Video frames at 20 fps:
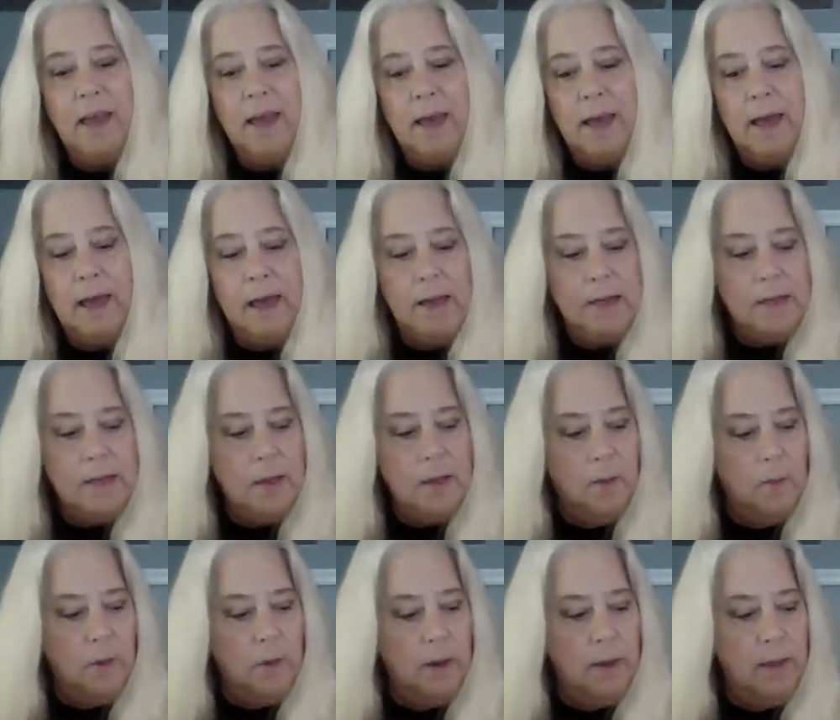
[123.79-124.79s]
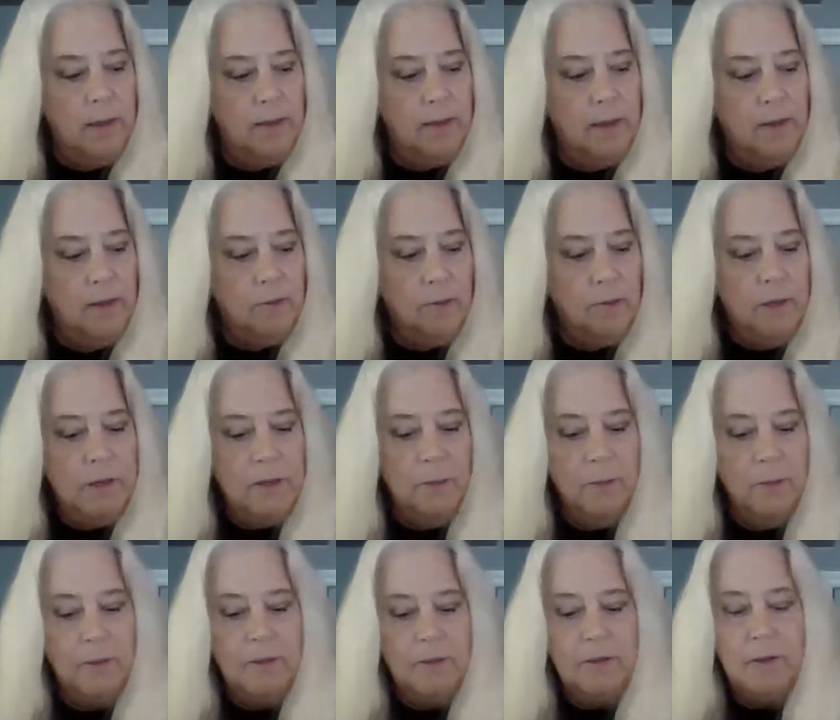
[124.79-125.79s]
And one of the things we
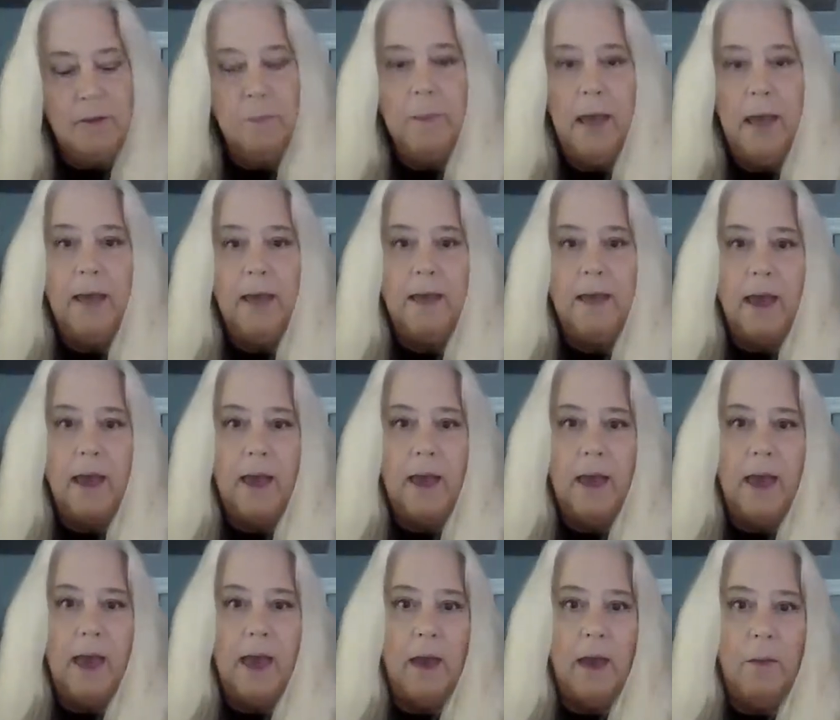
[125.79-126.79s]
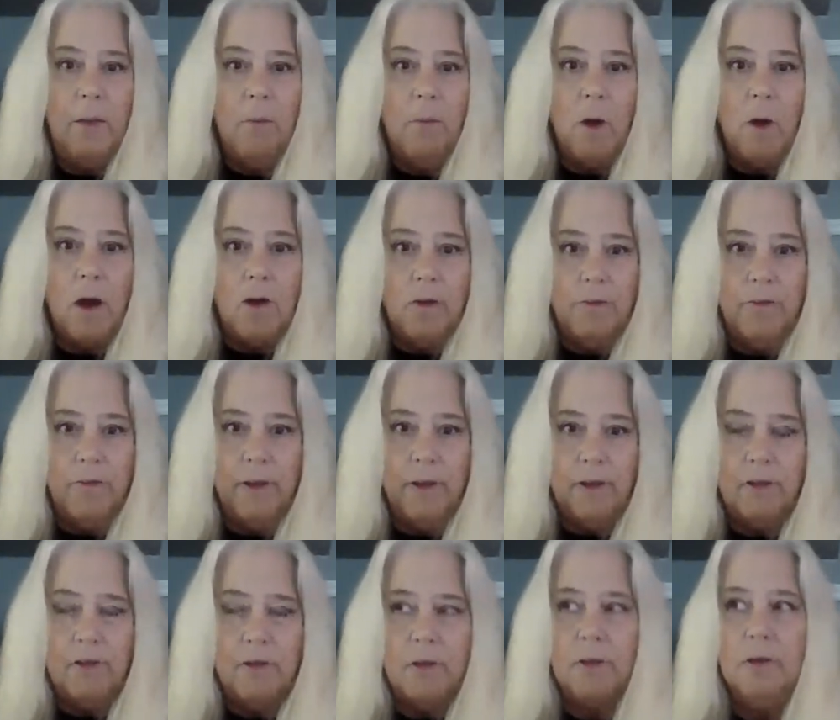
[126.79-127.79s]
did was to make a water
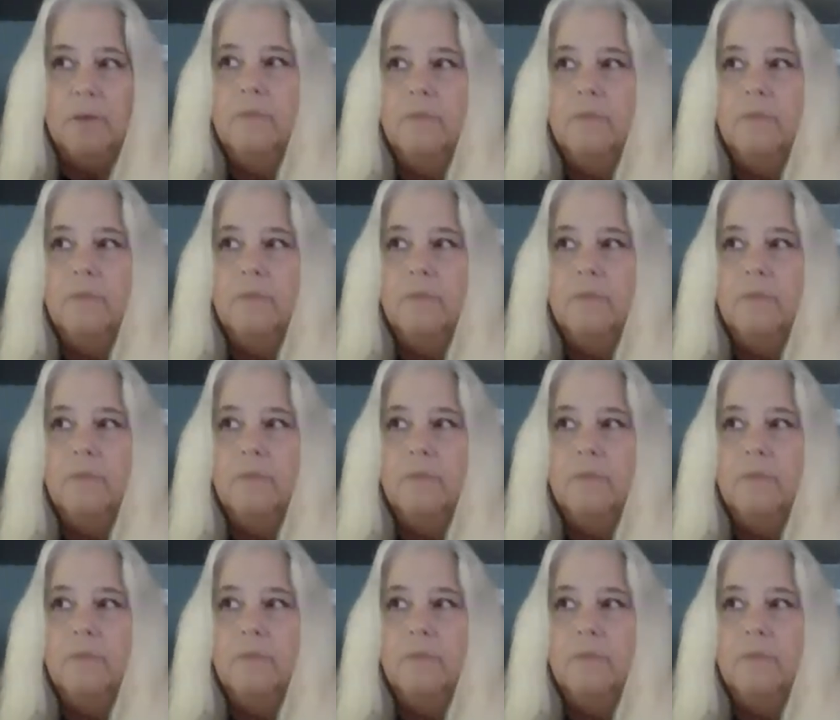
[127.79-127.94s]
filter.